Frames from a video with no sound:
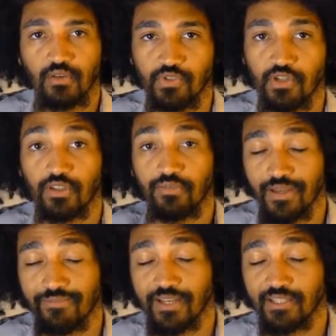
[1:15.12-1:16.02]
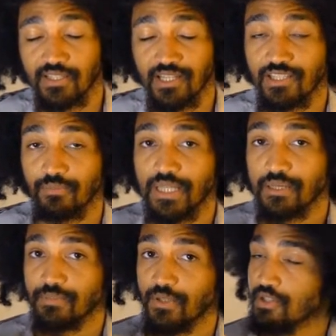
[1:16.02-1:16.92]
with a lot of effect.
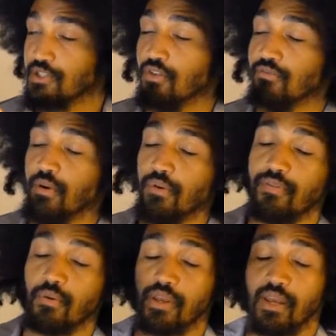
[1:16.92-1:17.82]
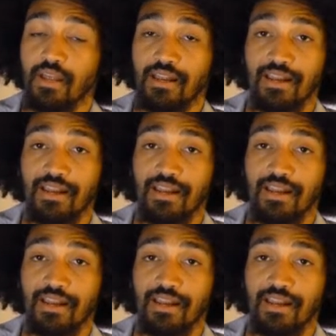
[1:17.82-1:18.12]
Sometimes because it's the very very